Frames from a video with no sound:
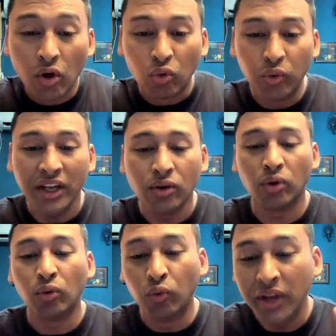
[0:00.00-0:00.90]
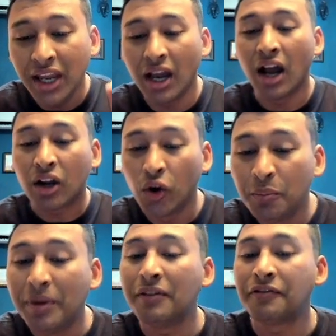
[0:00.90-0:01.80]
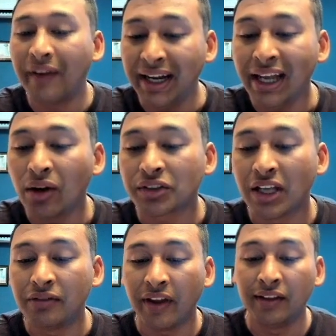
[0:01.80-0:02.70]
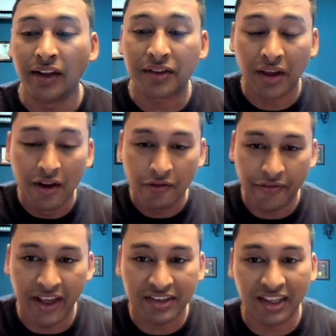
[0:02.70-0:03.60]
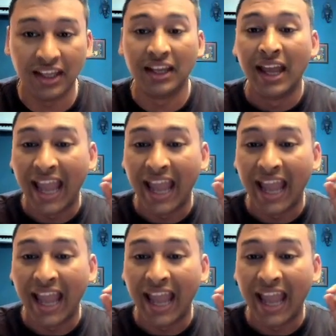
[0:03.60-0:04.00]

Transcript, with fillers: we know we could be finding ourselves in this phase E.